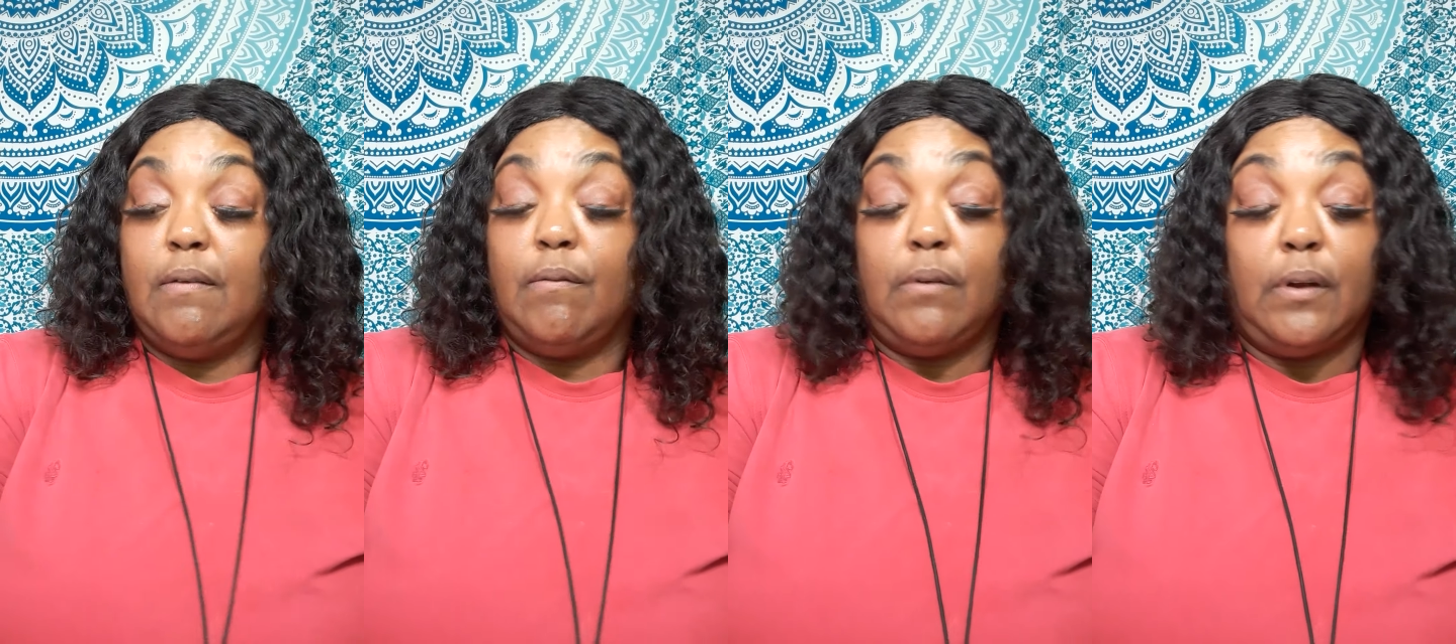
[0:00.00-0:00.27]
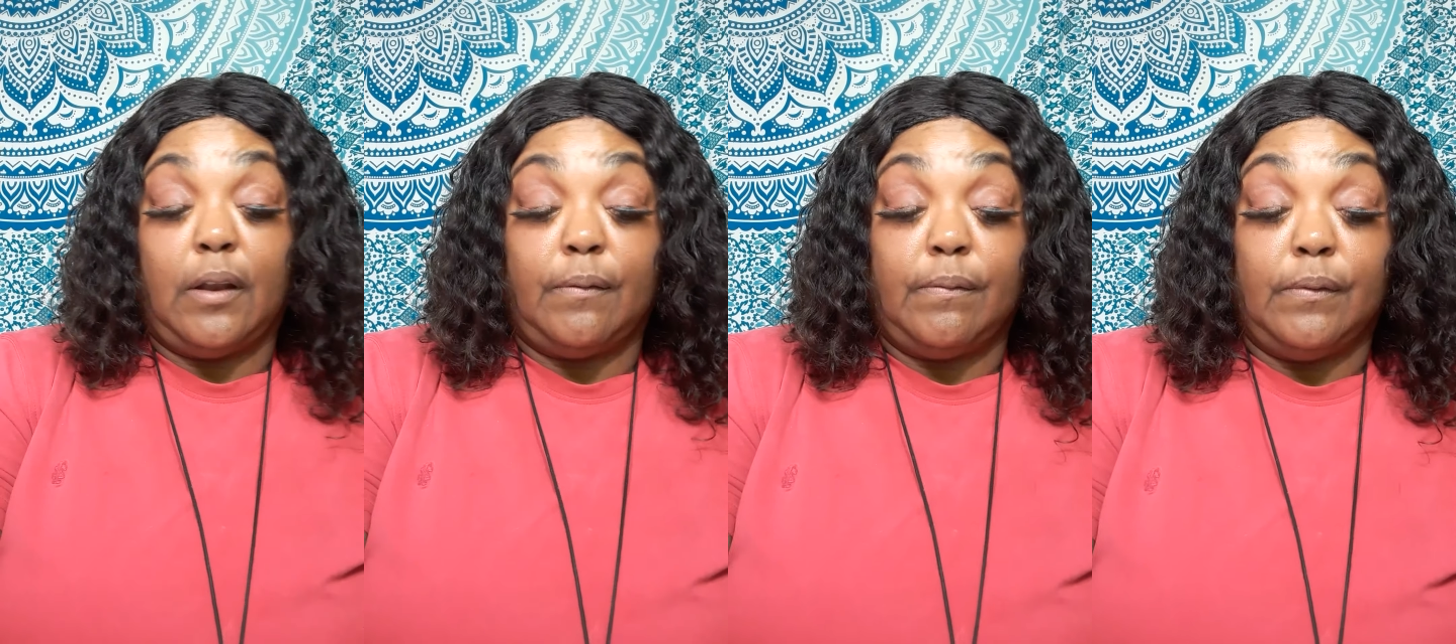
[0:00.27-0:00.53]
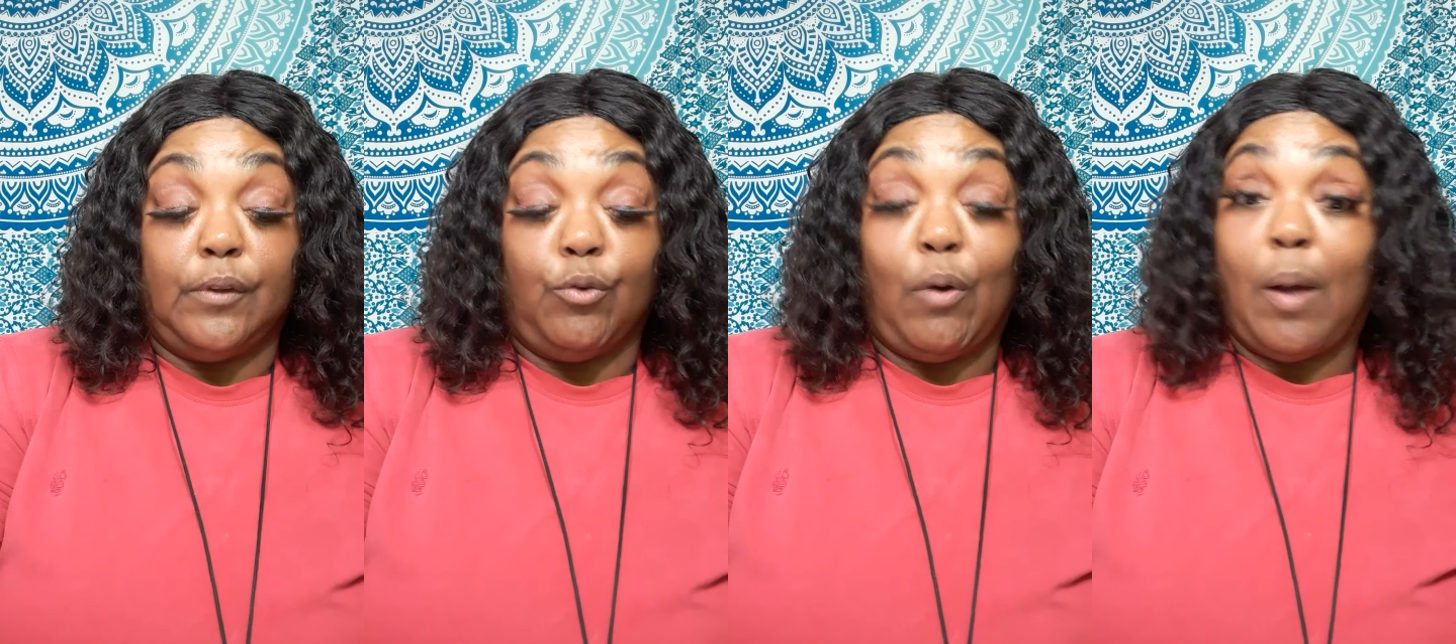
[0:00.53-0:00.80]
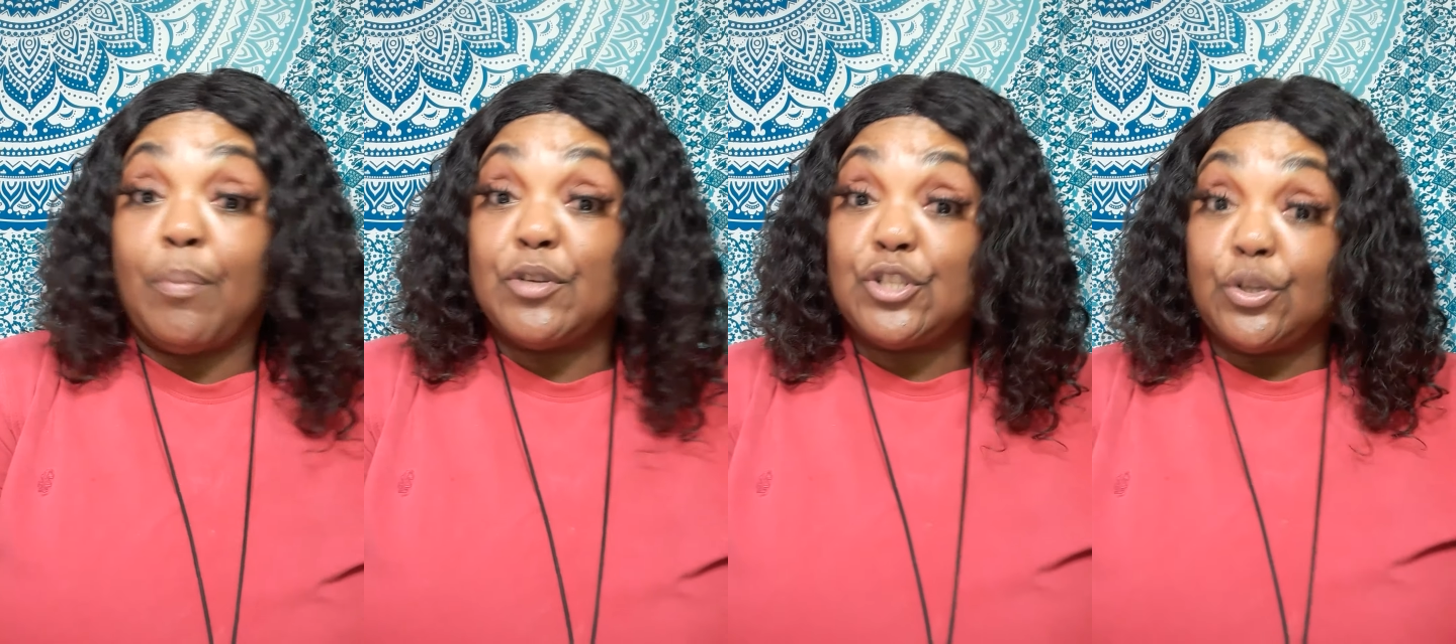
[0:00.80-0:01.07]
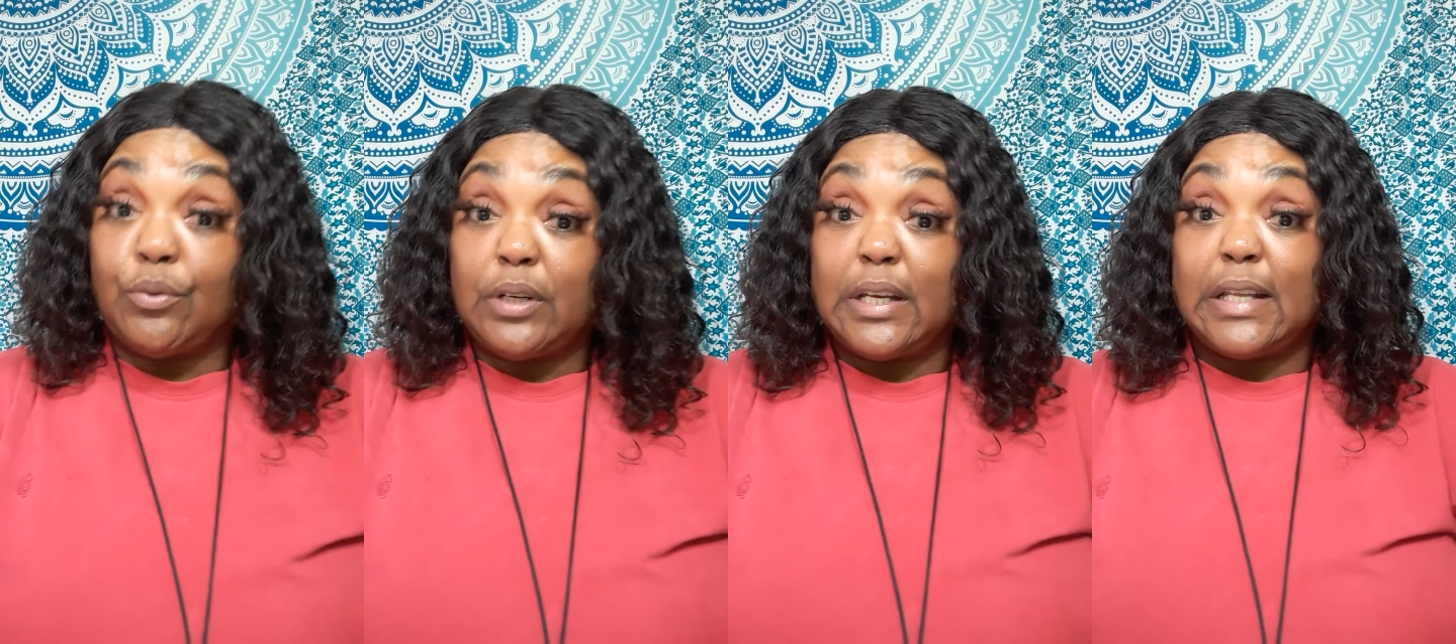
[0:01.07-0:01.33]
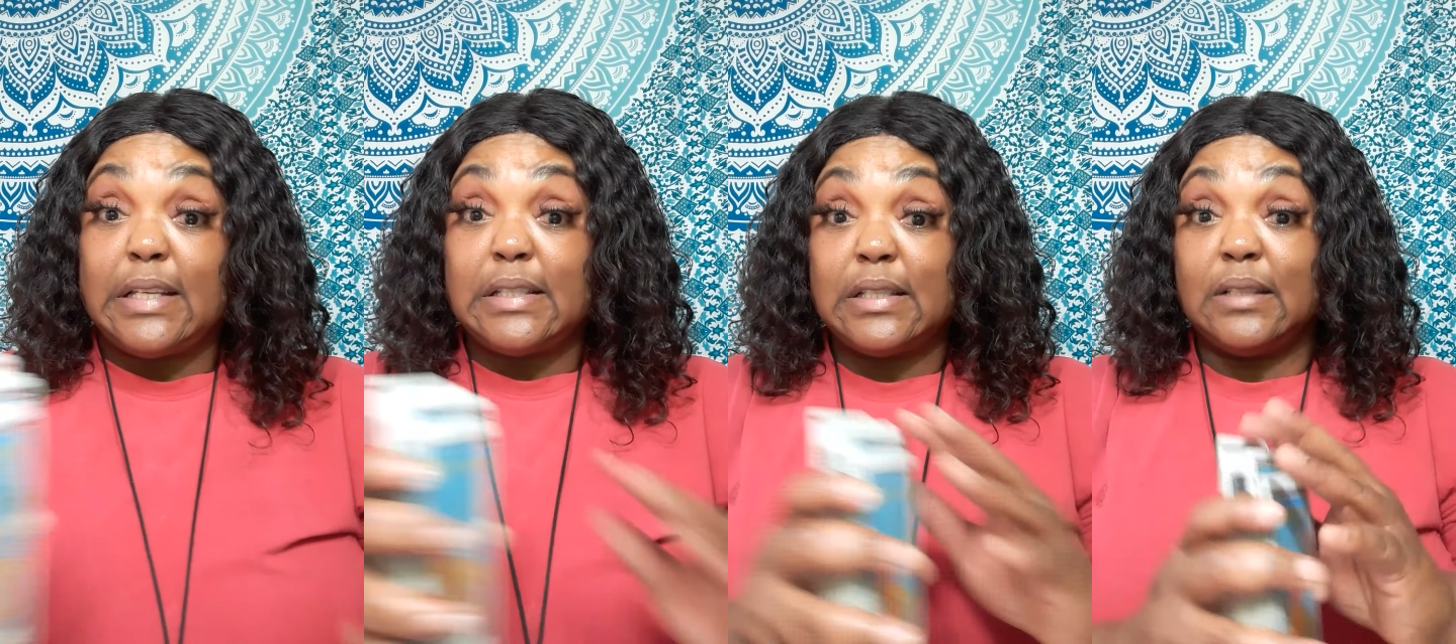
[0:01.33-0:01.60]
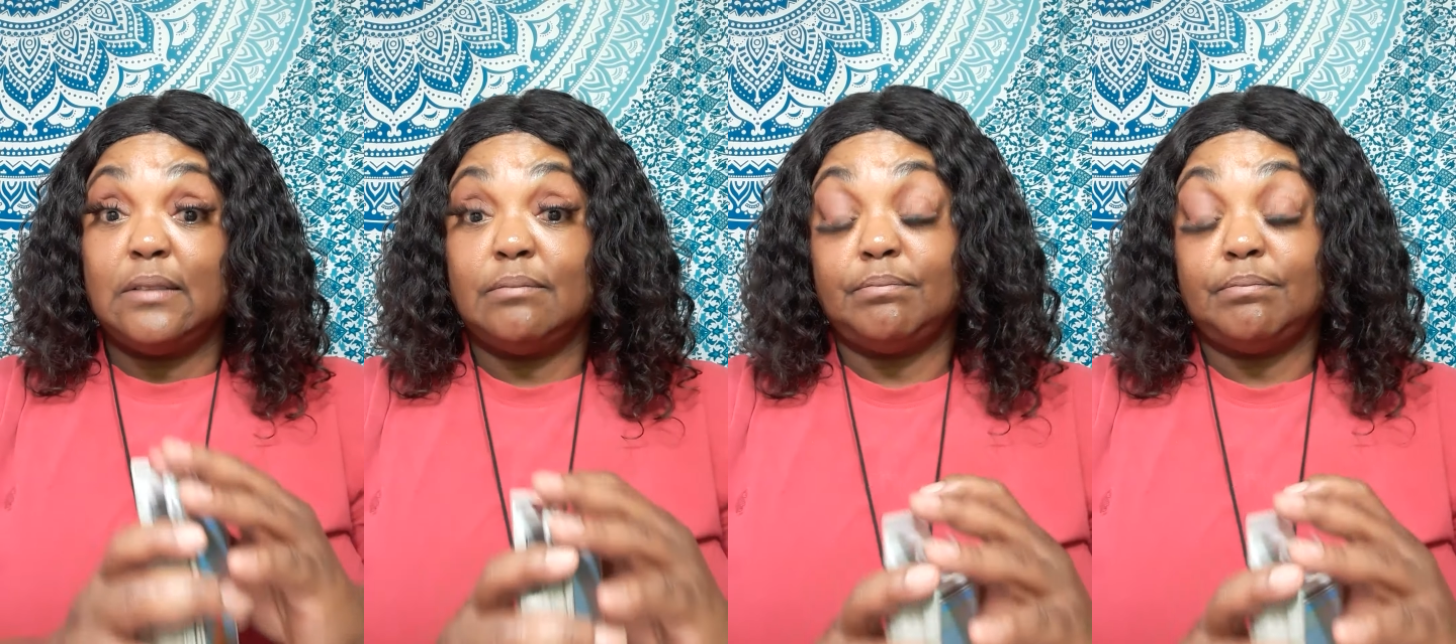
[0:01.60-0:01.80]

what uh, new opportunities.